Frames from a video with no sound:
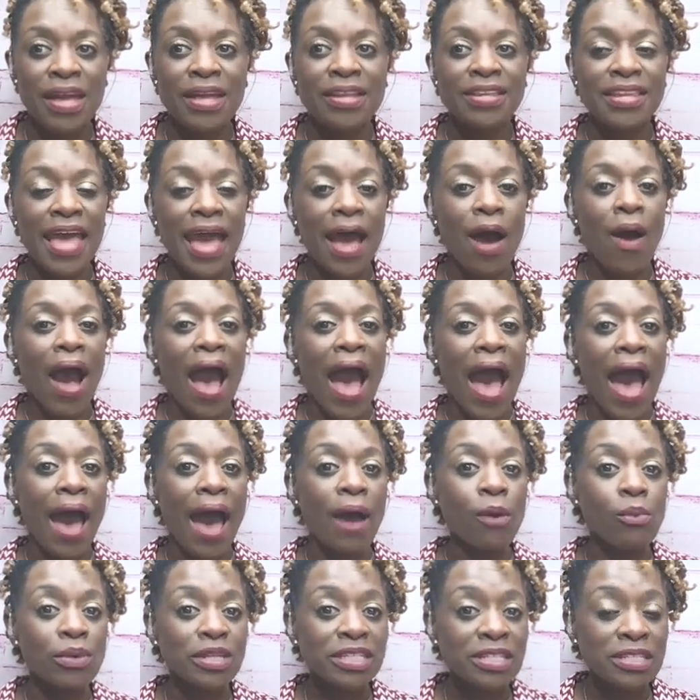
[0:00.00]
Now, I
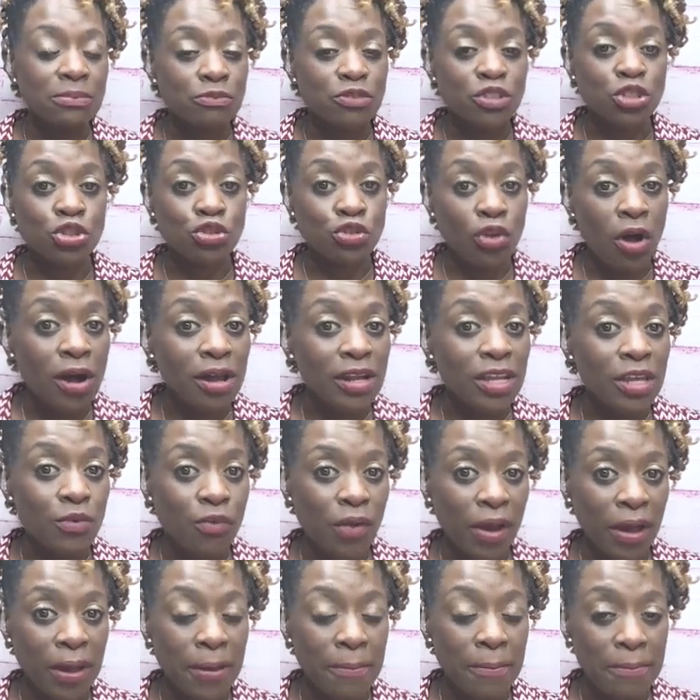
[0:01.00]
would strongly
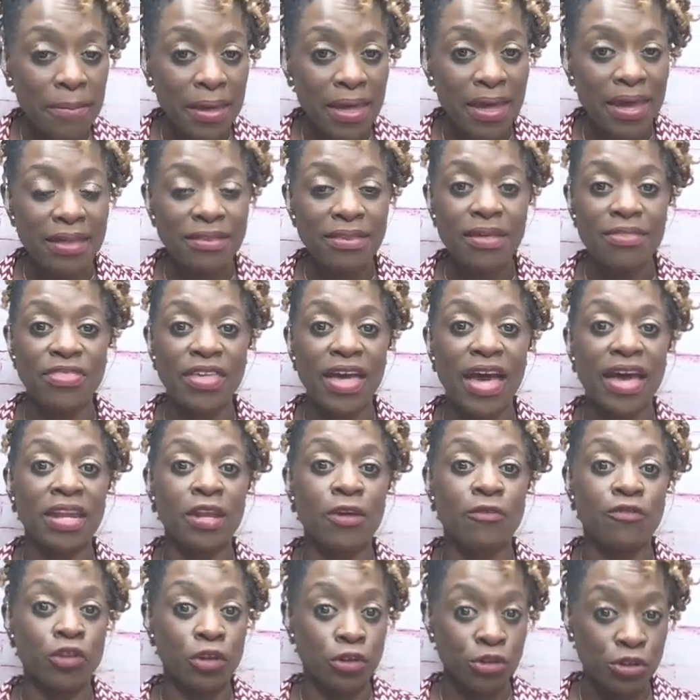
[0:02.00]
recommend that
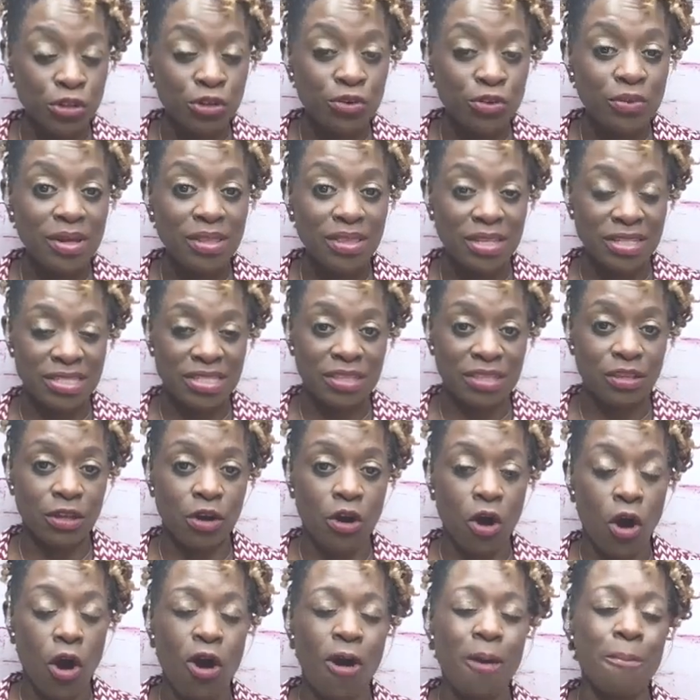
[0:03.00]
if you're doing this in the
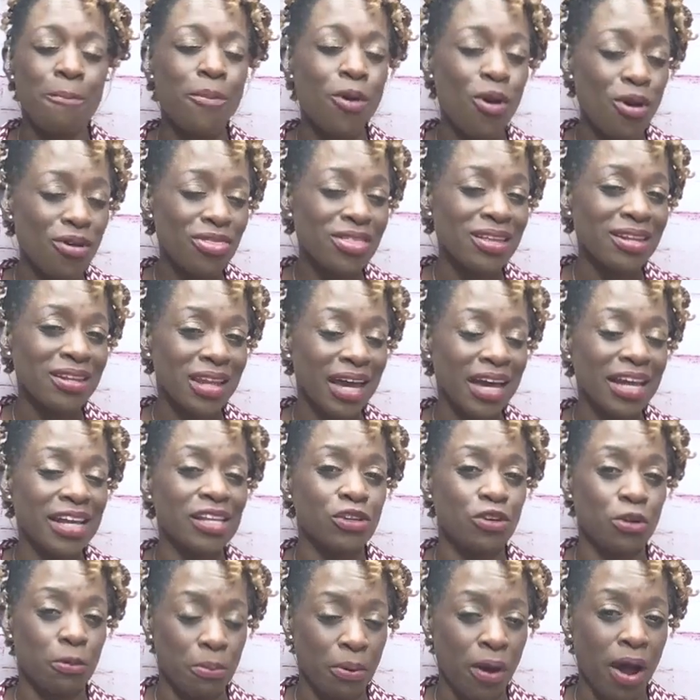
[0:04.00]
car, more than
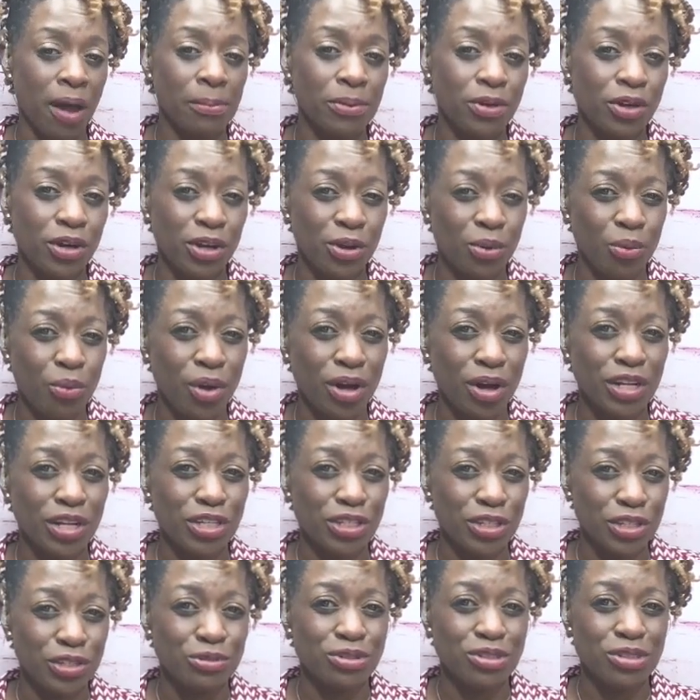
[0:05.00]
likely you're probably going to want
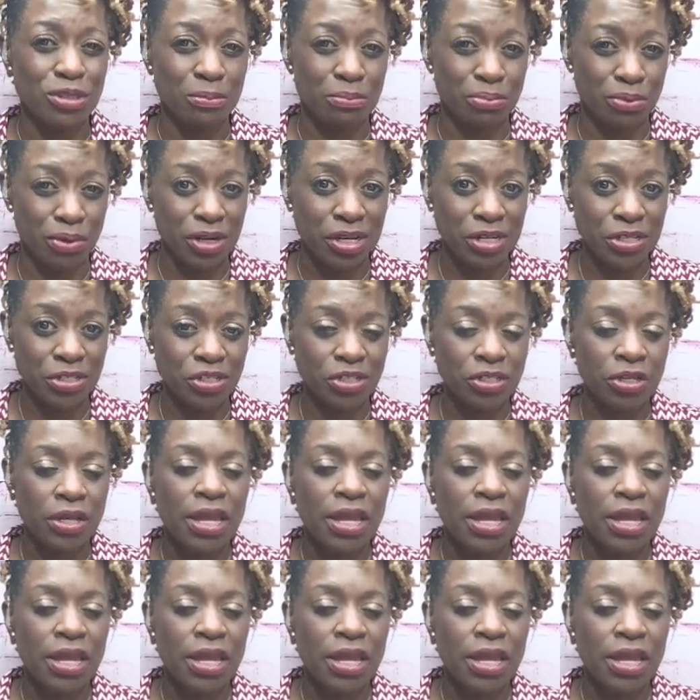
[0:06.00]
to use the brush.